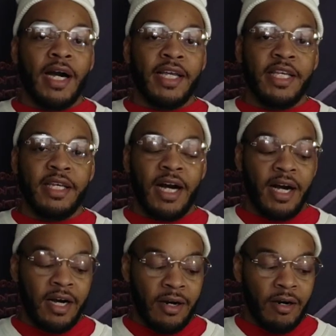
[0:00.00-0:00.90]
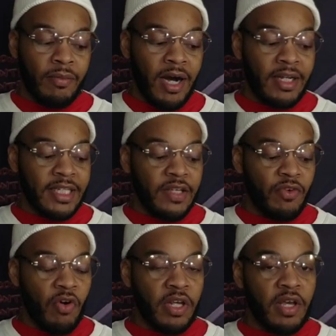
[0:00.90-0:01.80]
I eat. I um. I
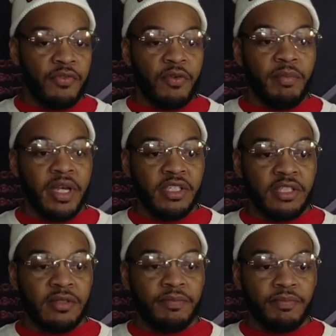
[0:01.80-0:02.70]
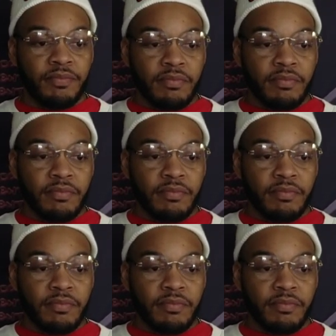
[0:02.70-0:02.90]
leave all the information.